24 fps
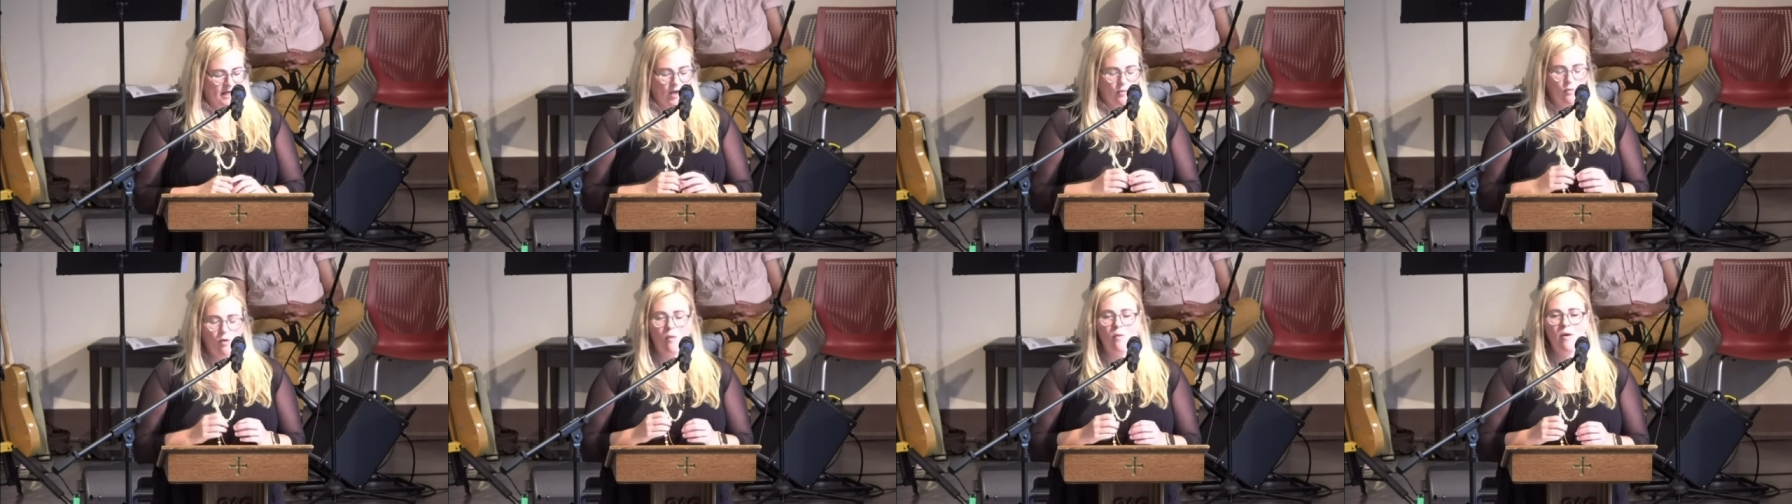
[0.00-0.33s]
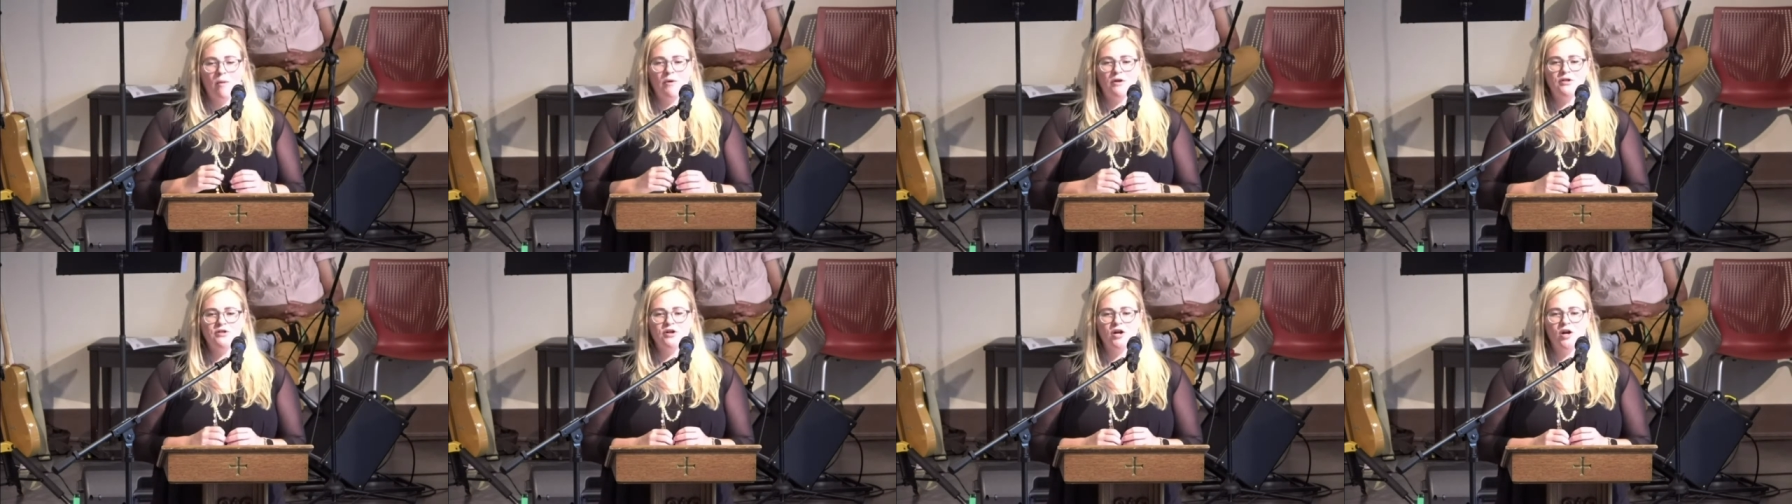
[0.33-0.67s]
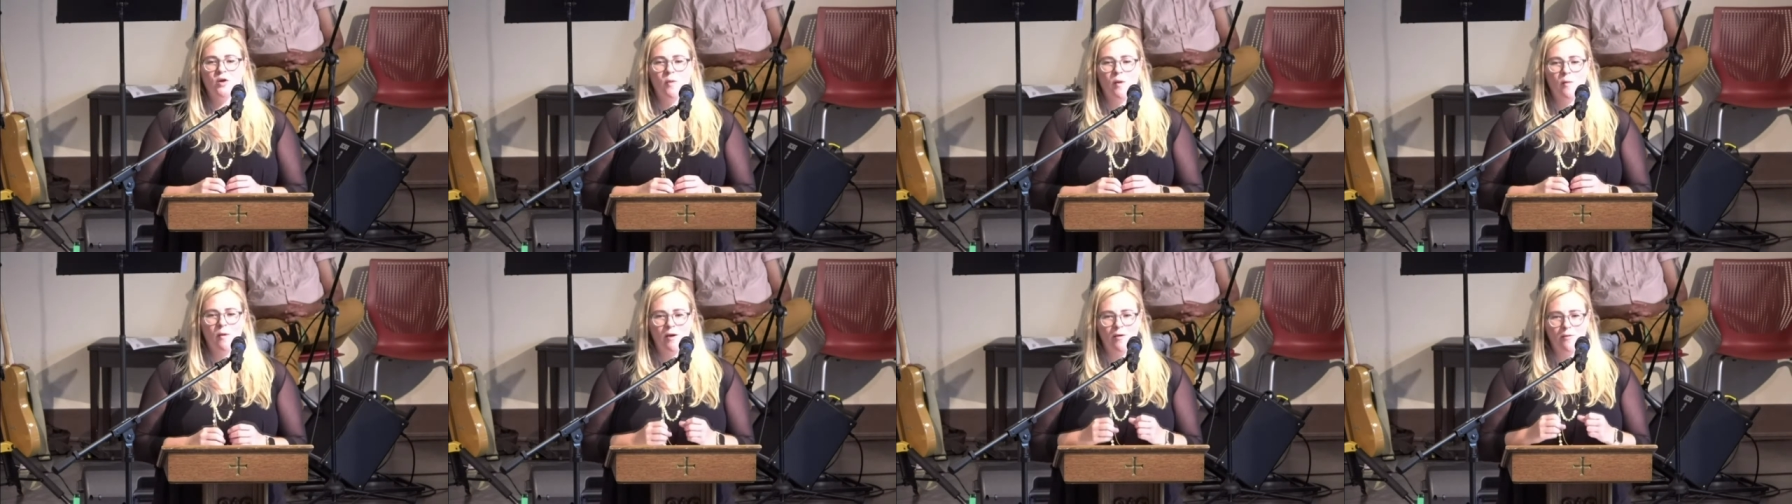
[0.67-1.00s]
And when we
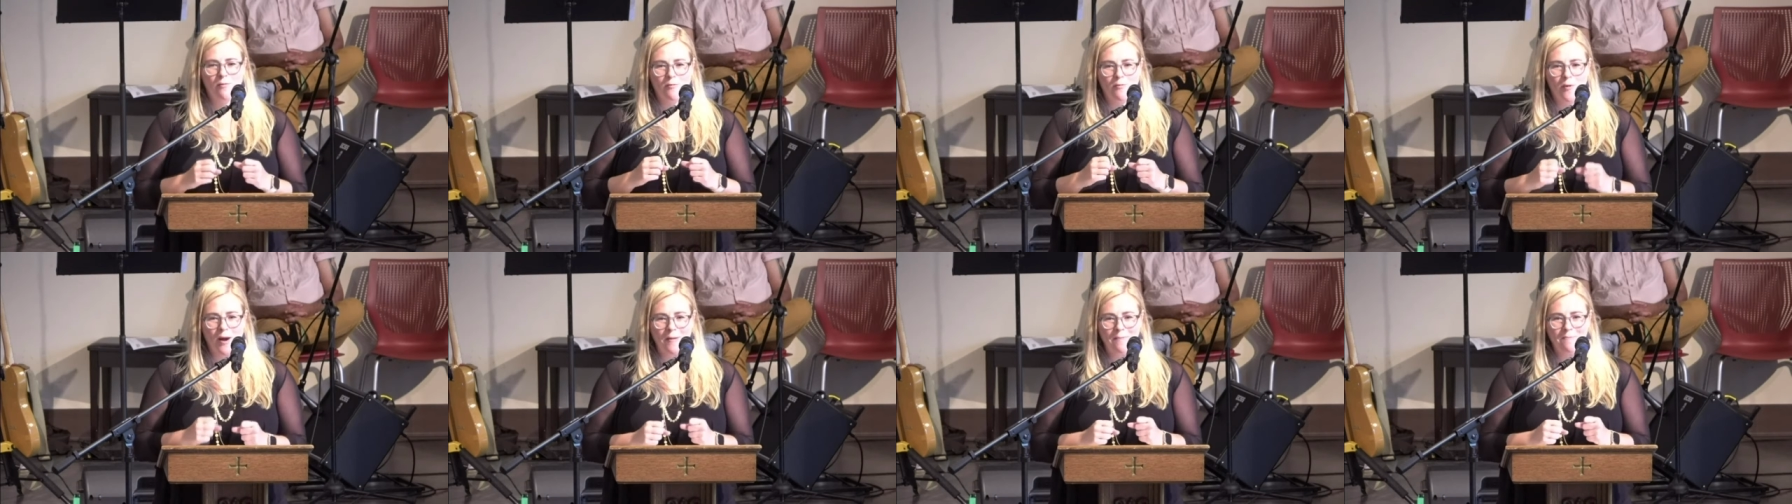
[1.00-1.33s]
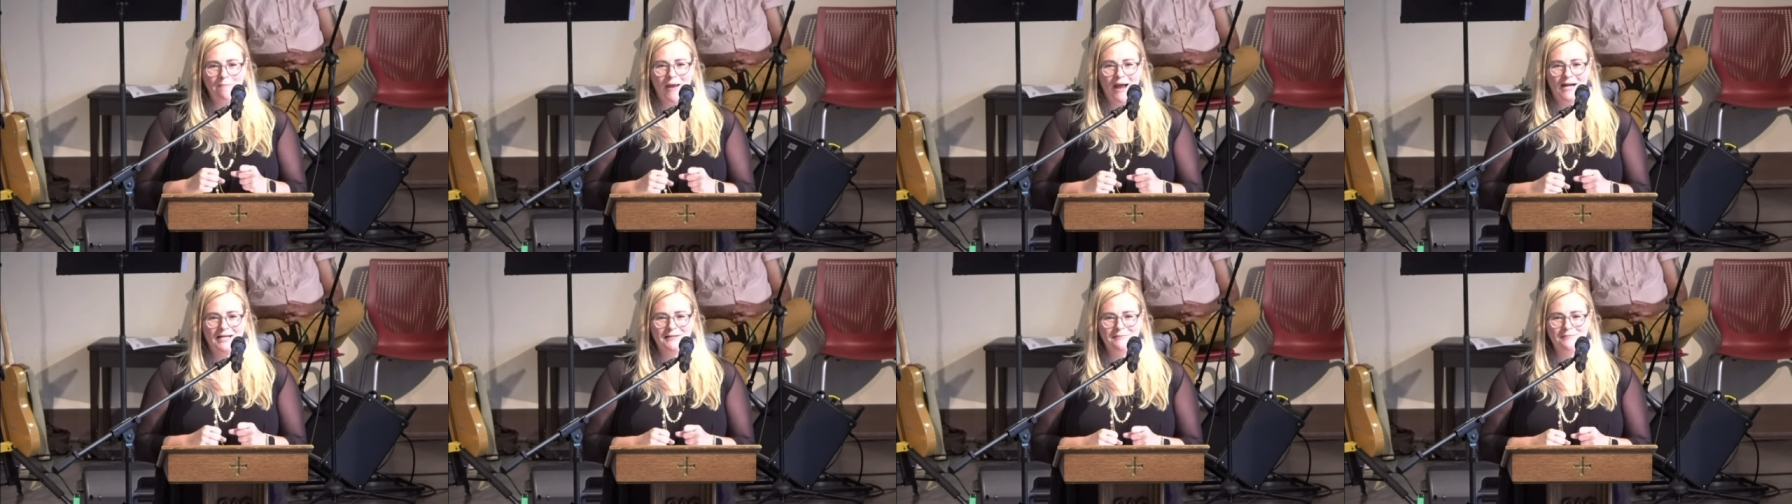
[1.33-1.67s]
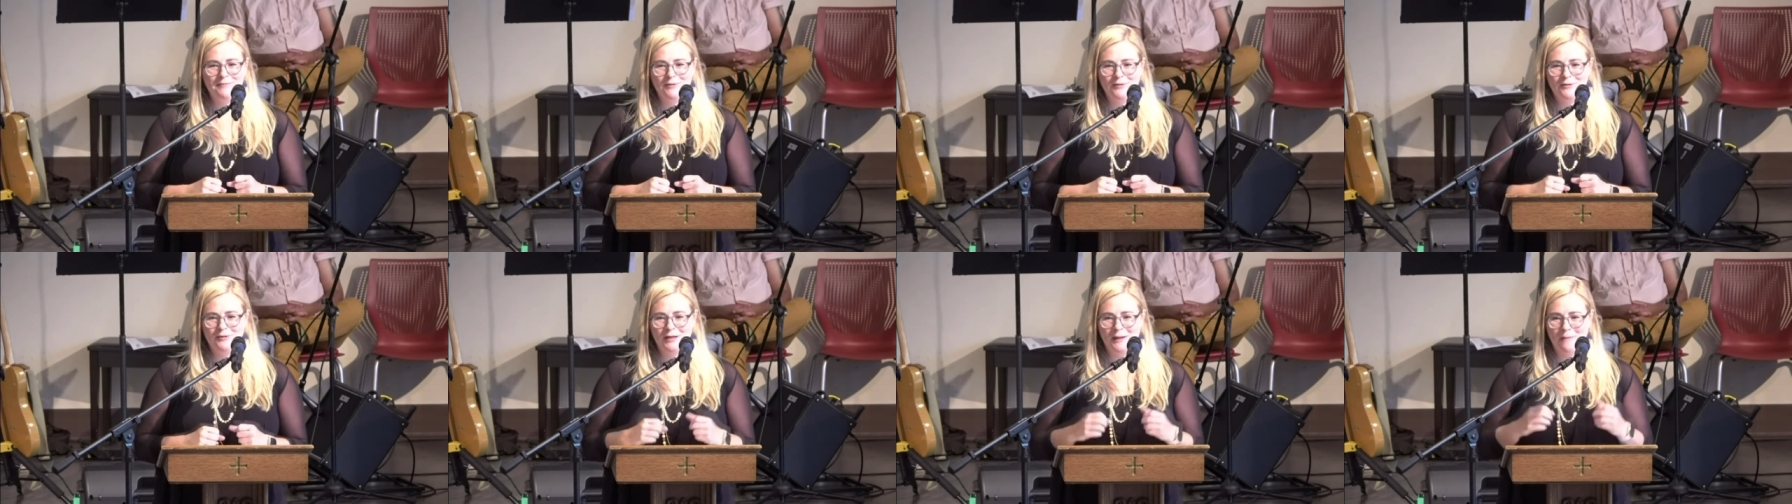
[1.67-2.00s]
returned, we went right back
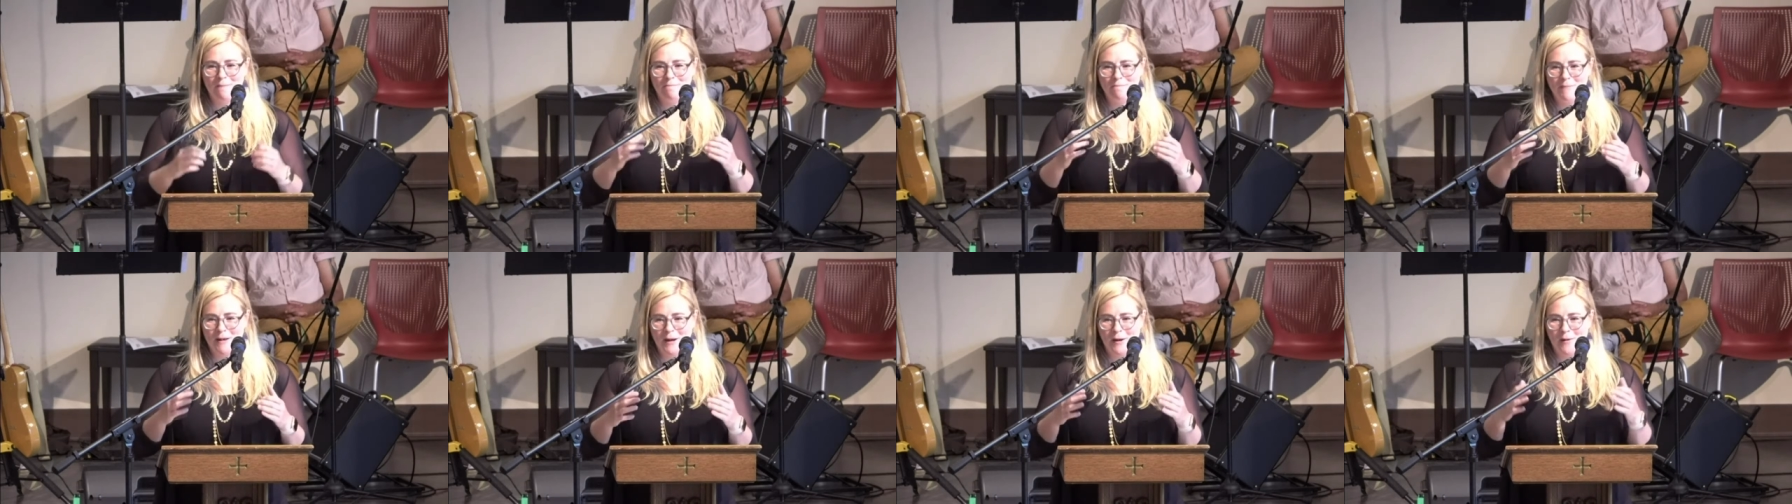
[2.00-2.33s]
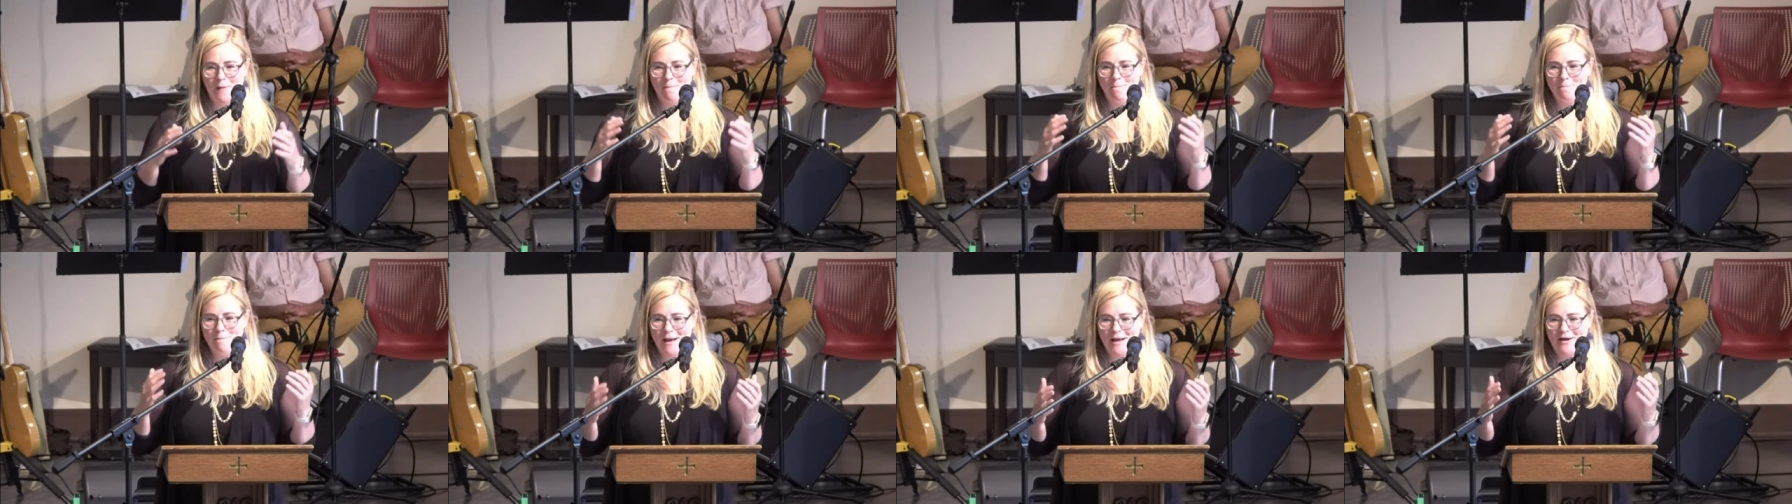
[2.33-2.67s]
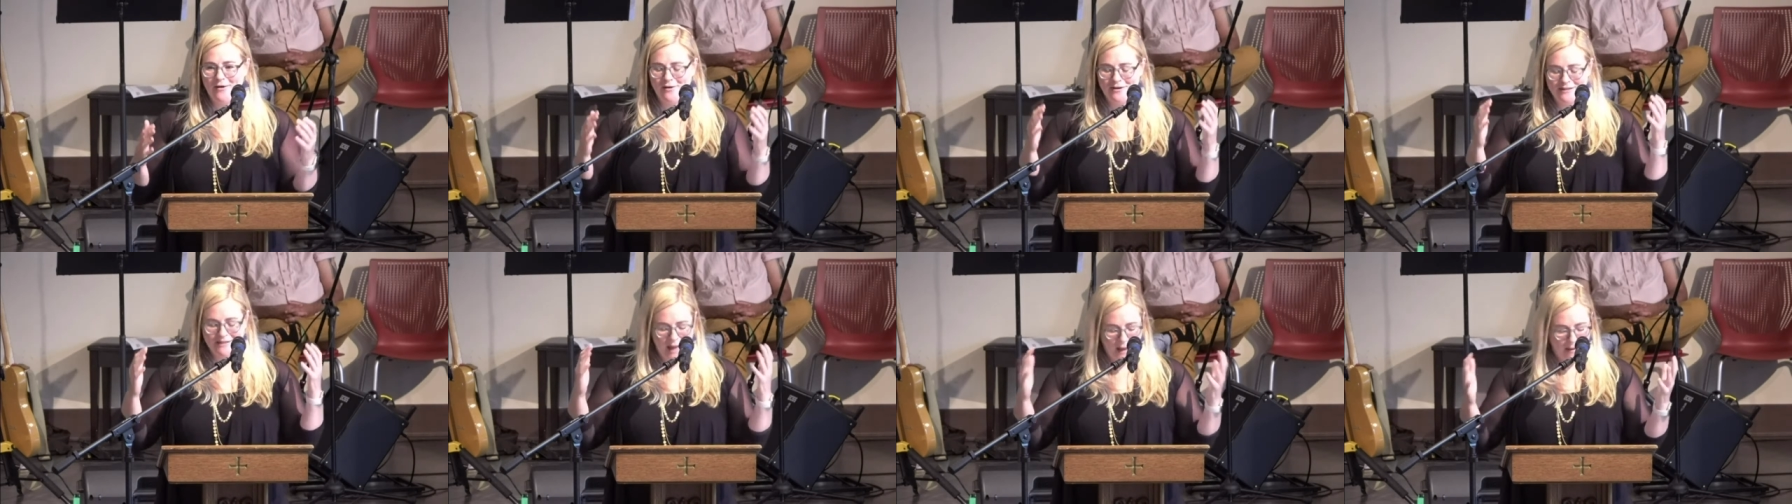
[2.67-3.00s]
to building a bigger,
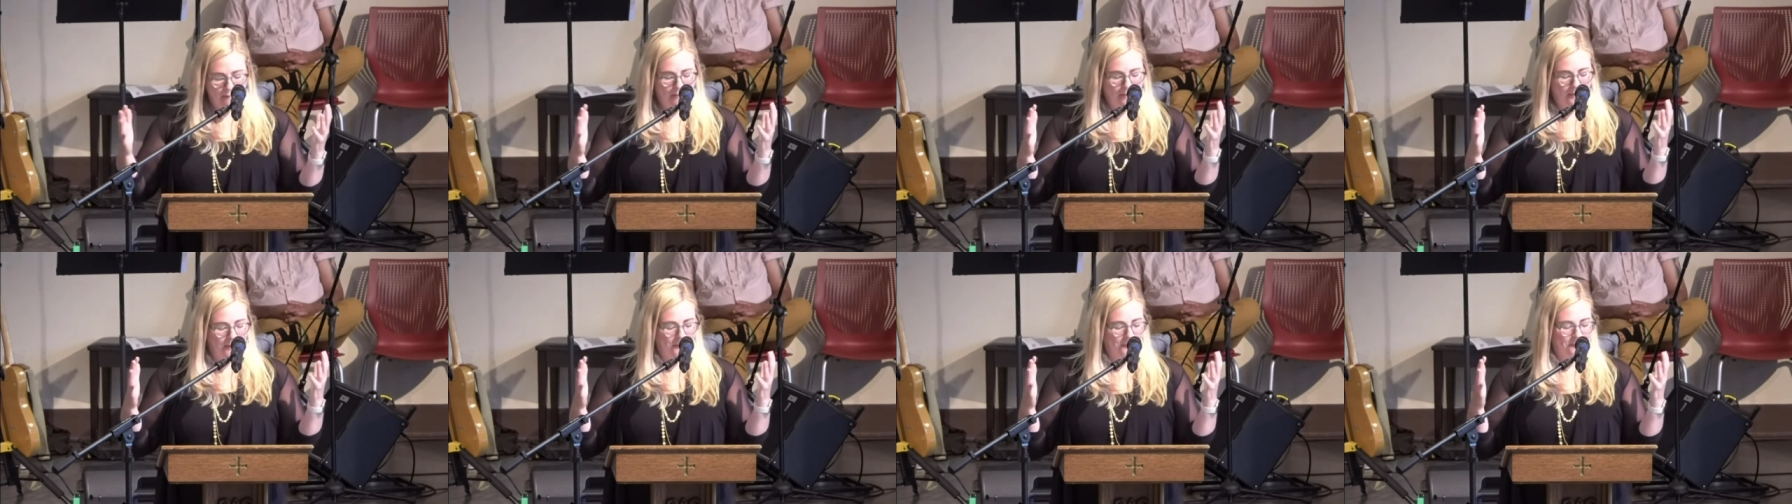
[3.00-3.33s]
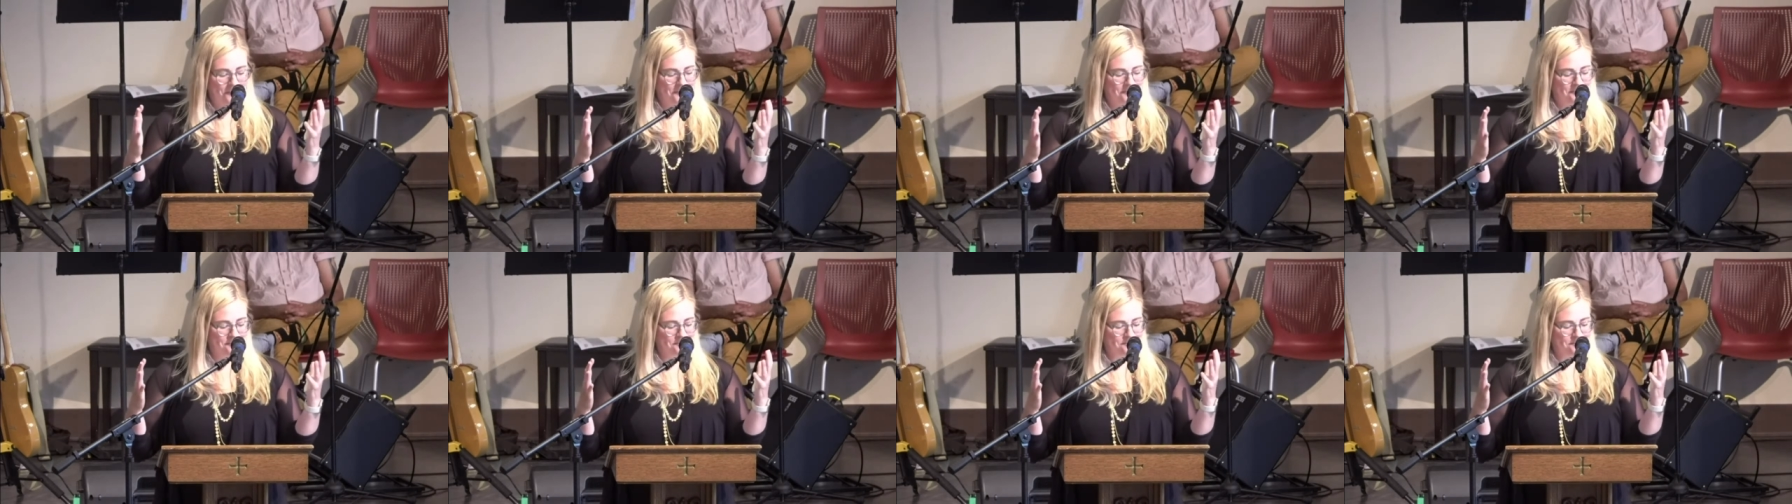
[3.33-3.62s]
better temple.